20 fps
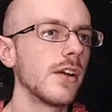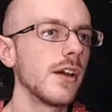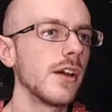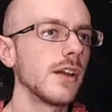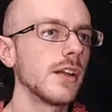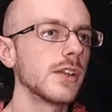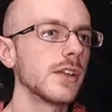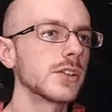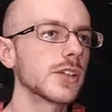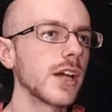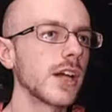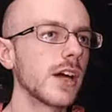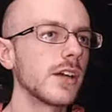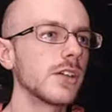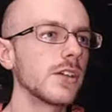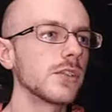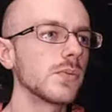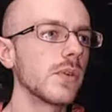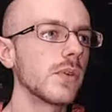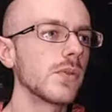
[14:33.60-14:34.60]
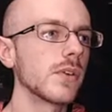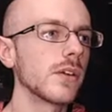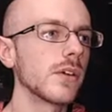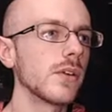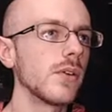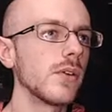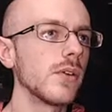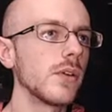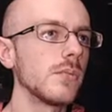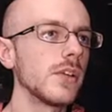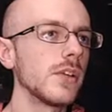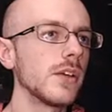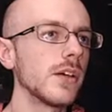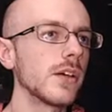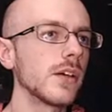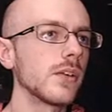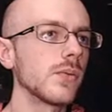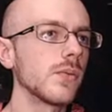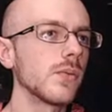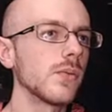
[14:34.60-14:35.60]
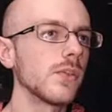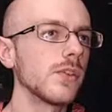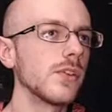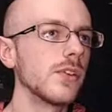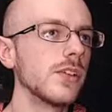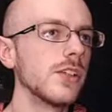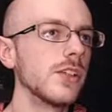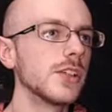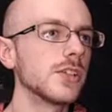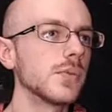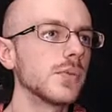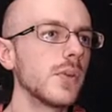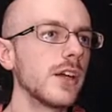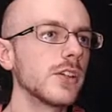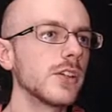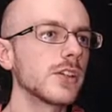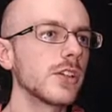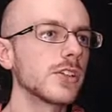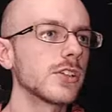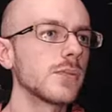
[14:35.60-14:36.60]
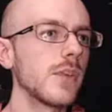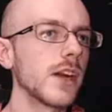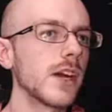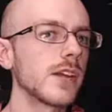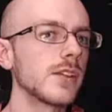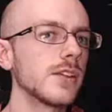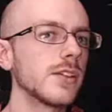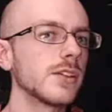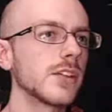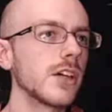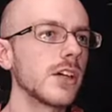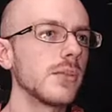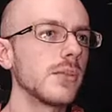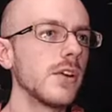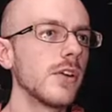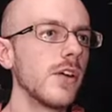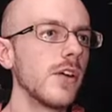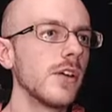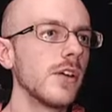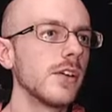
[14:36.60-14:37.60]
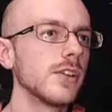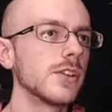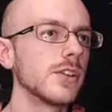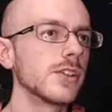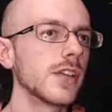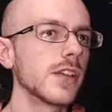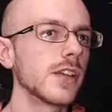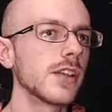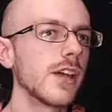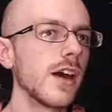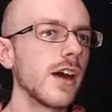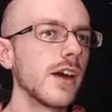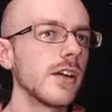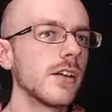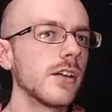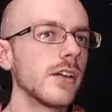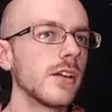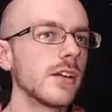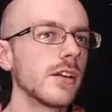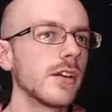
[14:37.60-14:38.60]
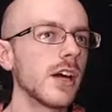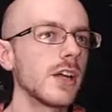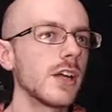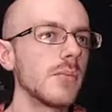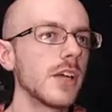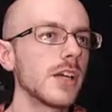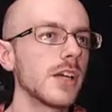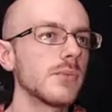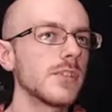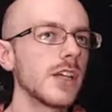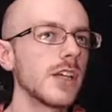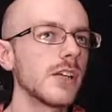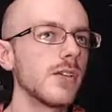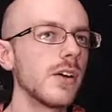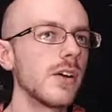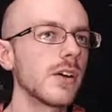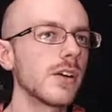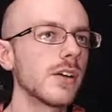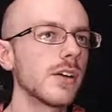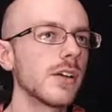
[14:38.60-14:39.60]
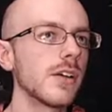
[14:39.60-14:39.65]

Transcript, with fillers: And that's kind of just what we're going to... Oh, I mean, like, this way and start smacking this up. Just like that. Kind of make him take longer